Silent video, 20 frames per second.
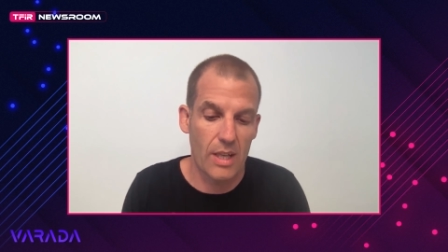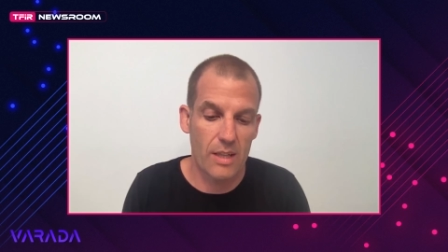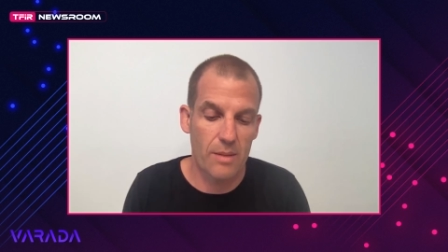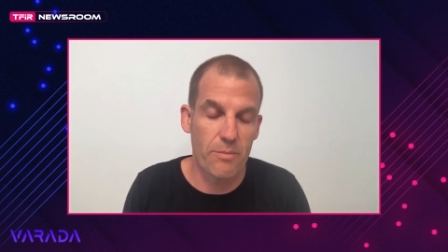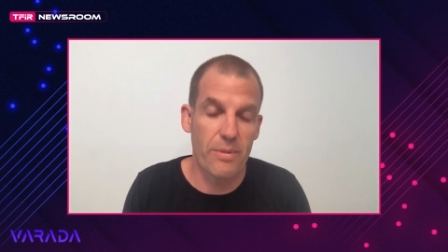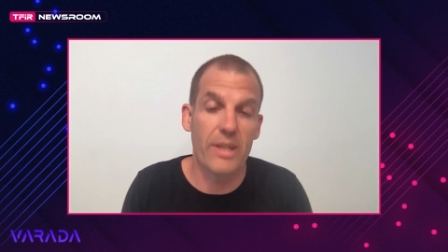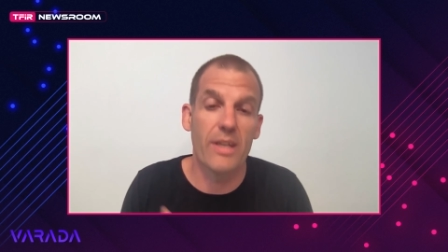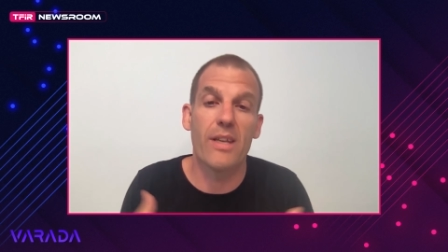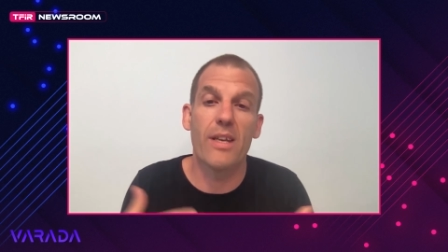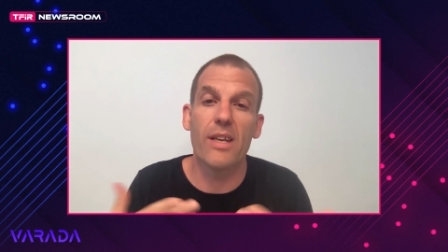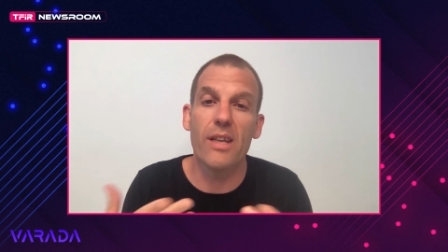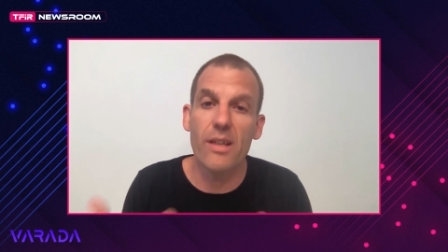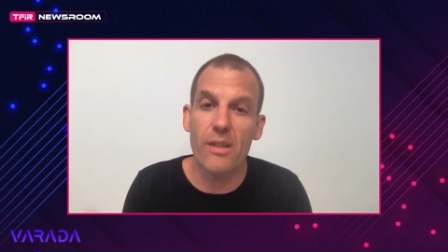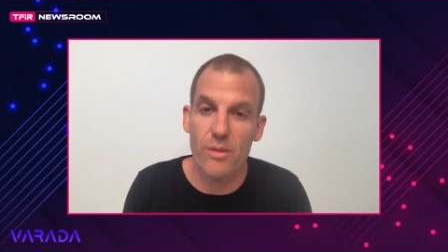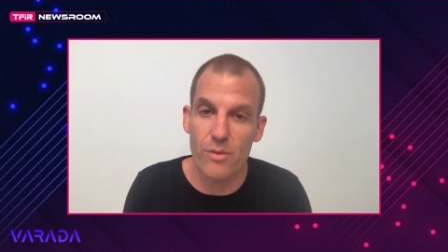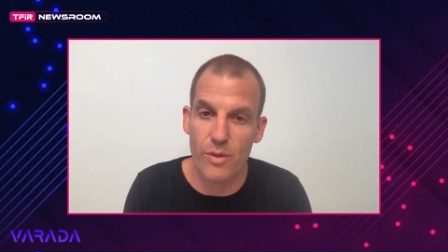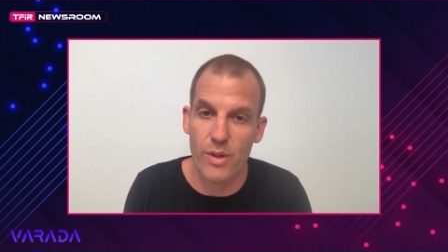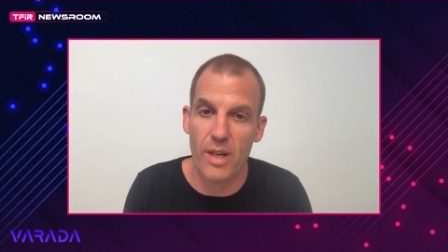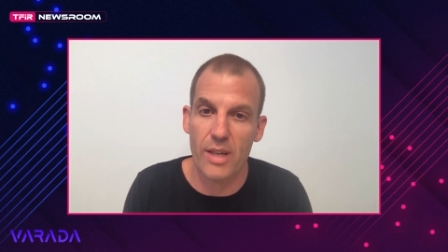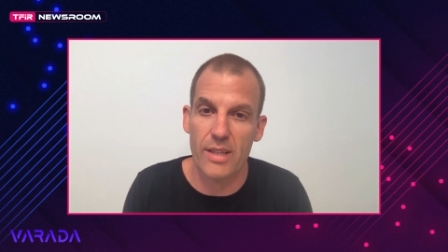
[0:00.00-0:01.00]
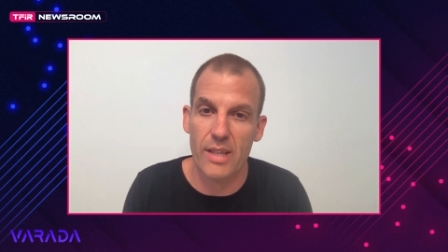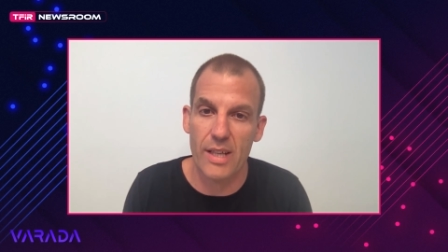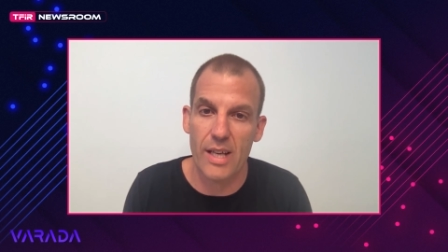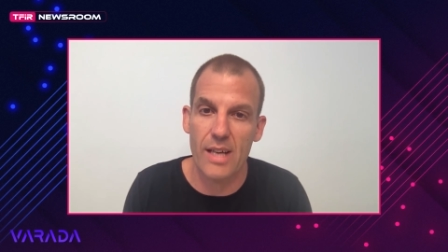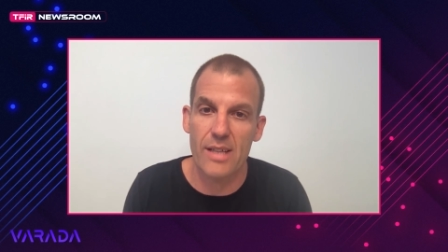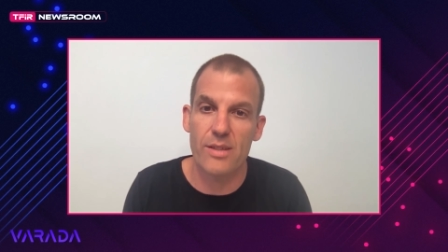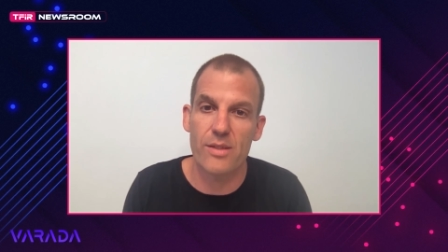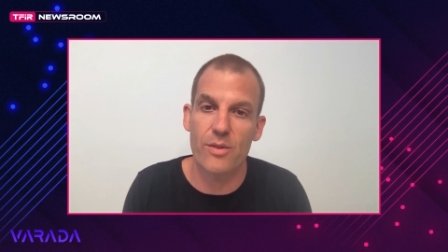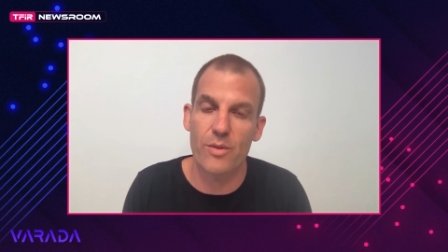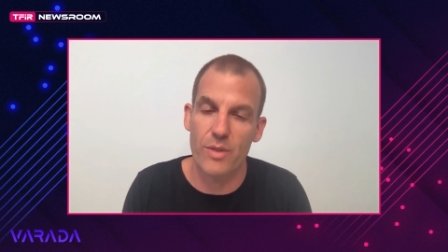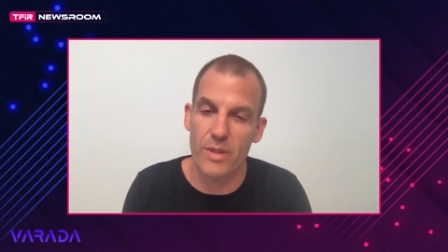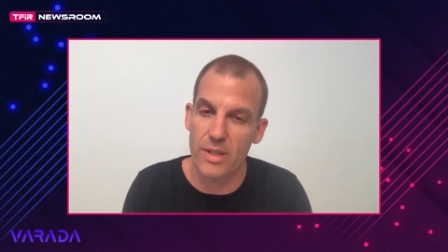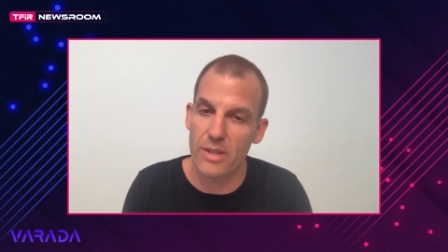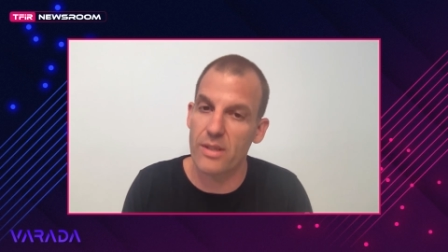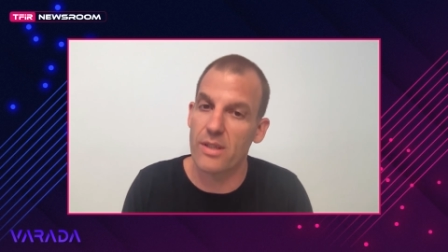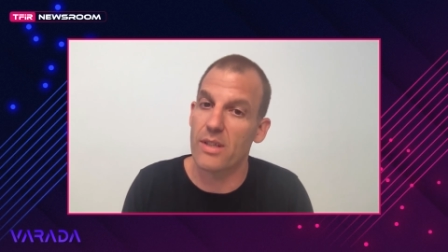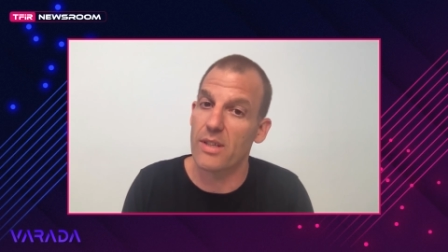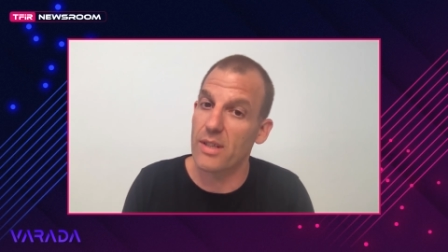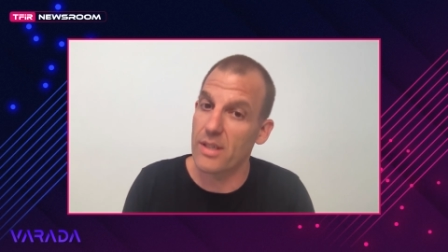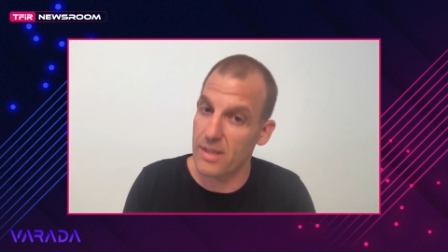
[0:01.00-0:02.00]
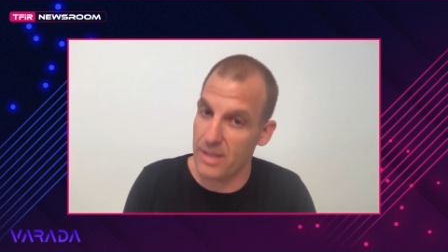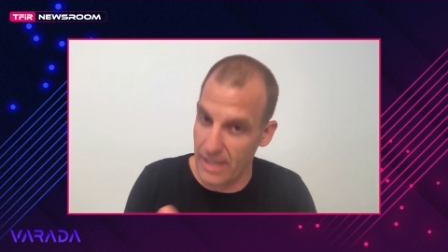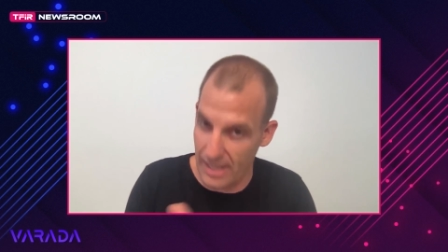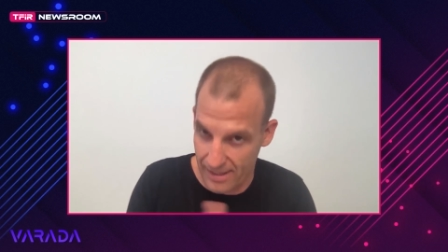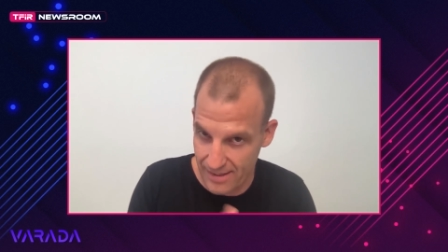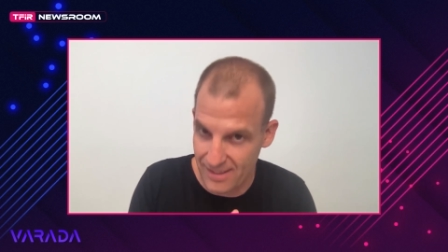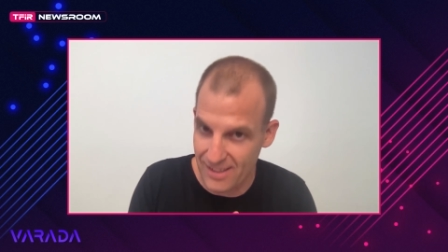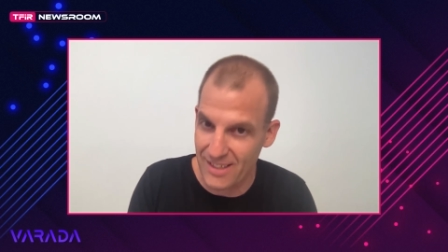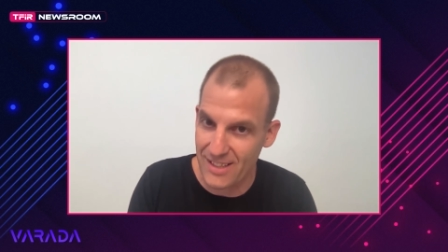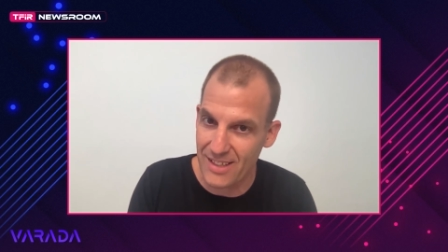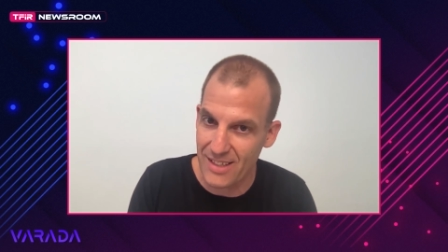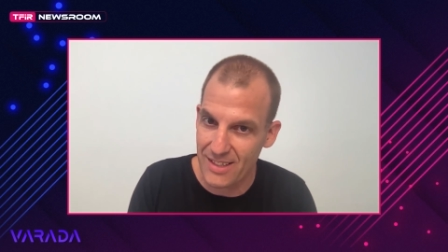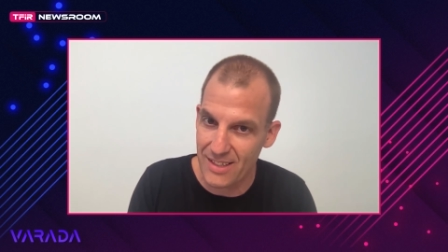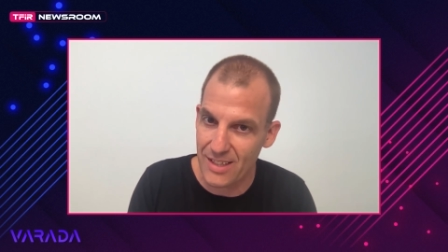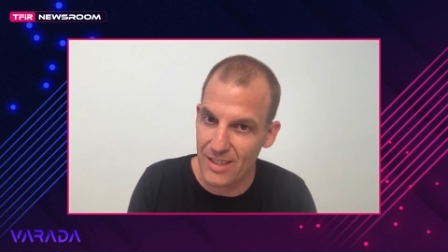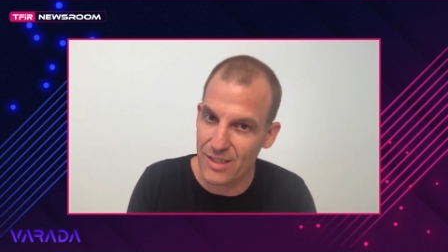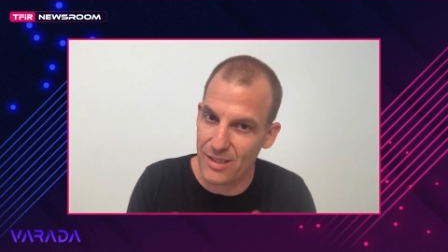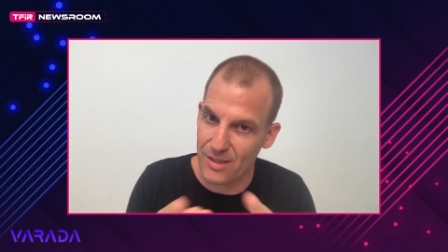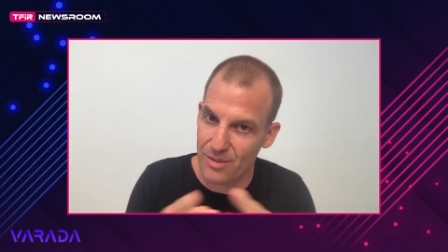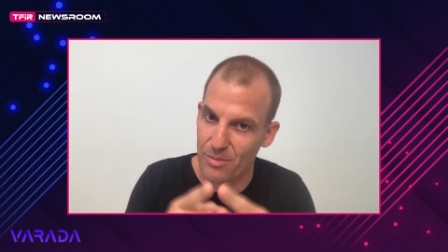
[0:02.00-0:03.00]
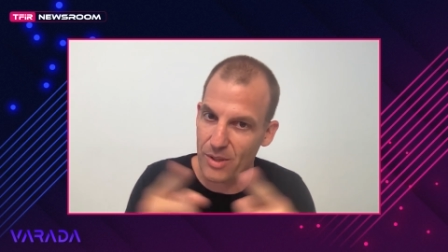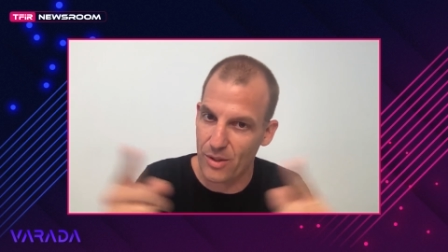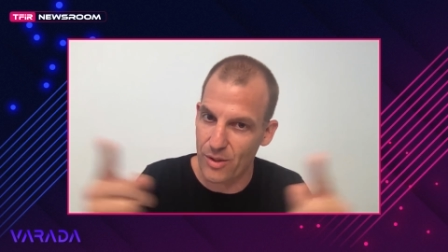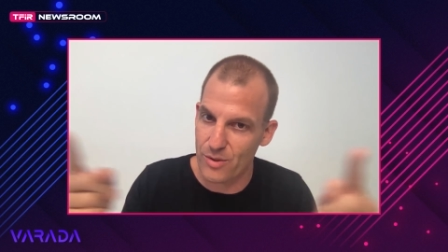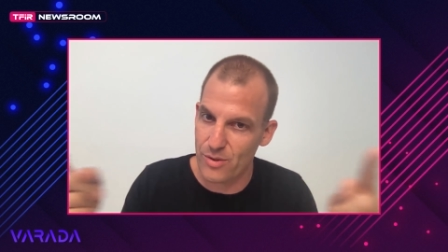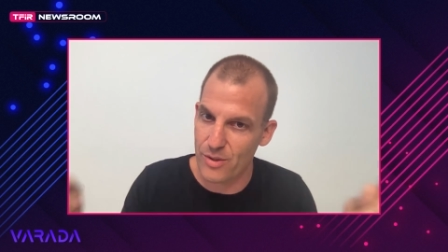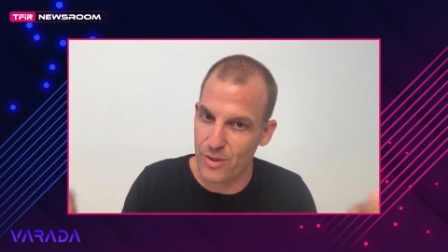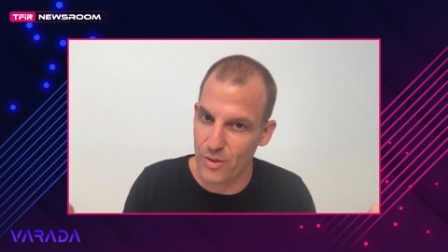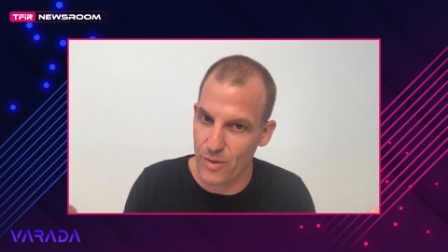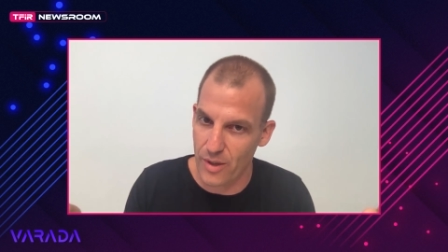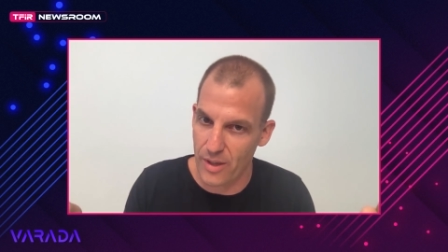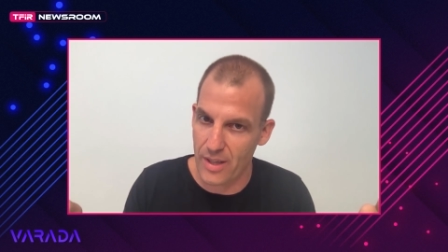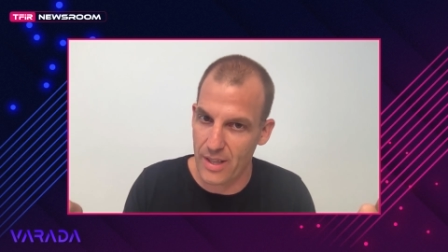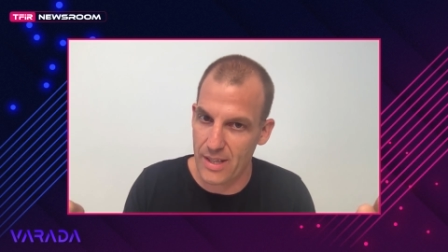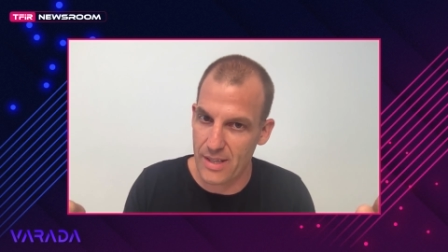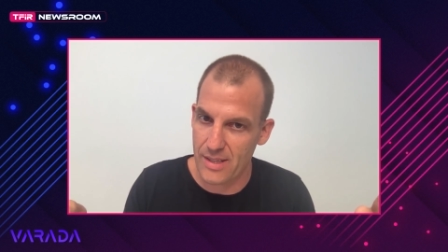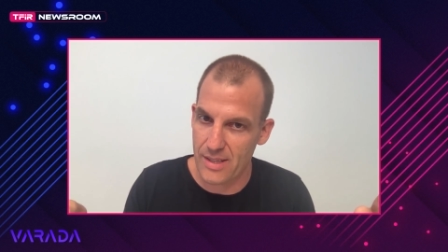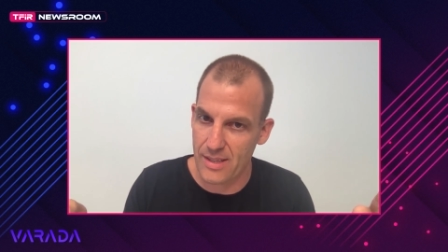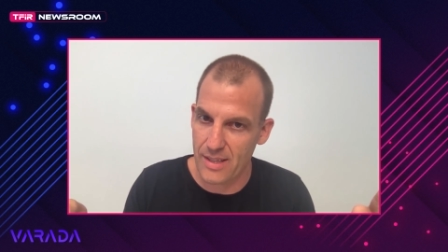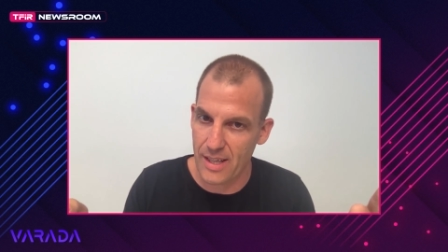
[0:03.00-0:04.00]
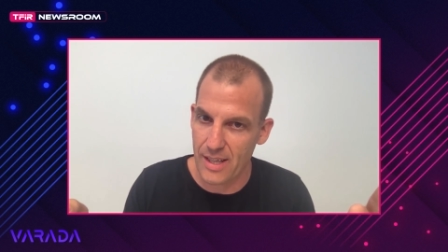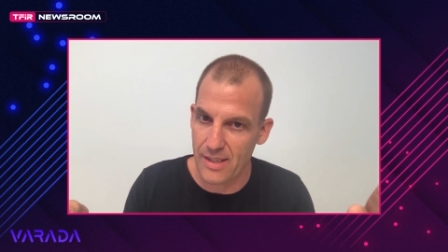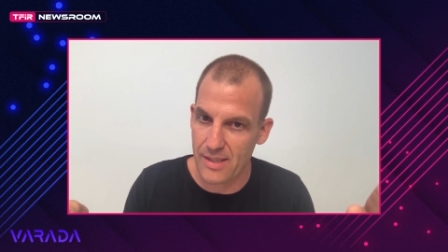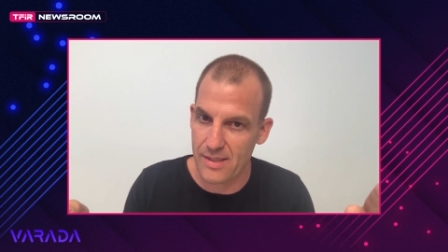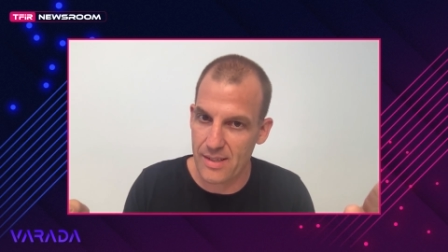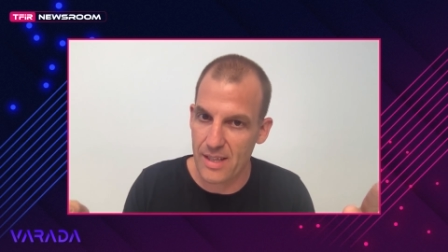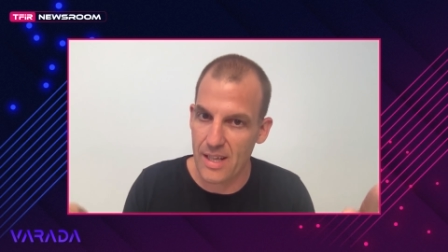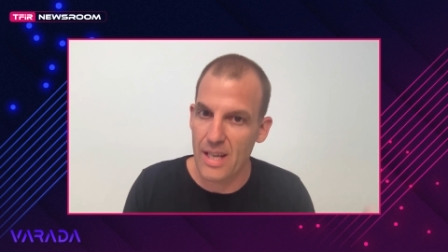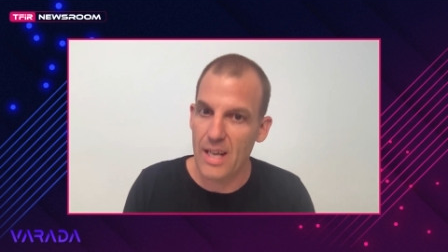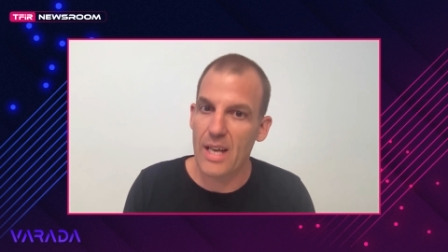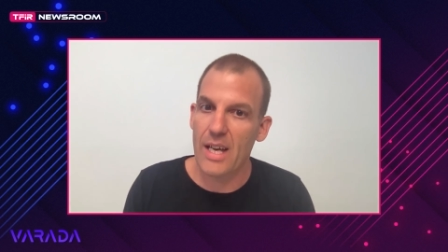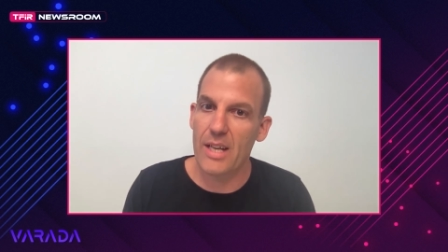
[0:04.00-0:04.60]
begin to analyze you need text analytics because the url is a text